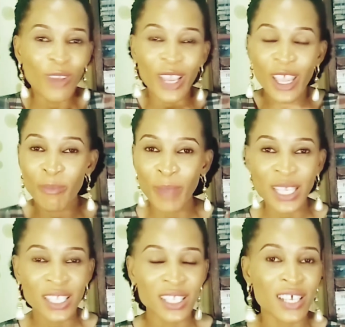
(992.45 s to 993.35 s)
forgive
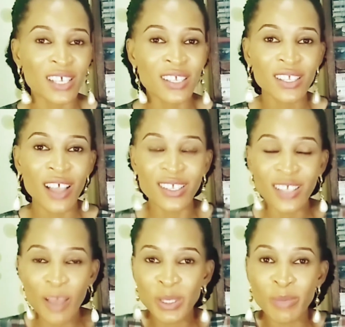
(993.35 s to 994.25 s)
my sins,
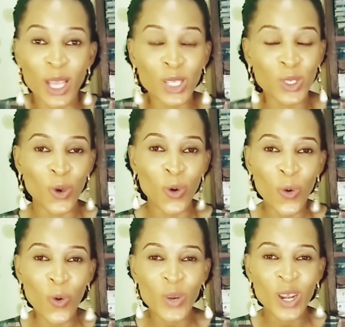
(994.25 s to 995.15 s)
accept me as your
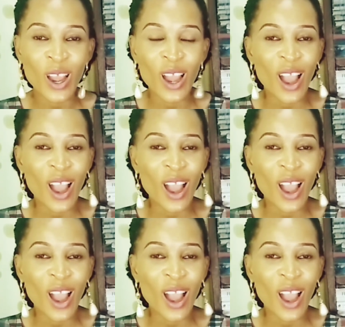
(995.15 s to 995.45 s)
own.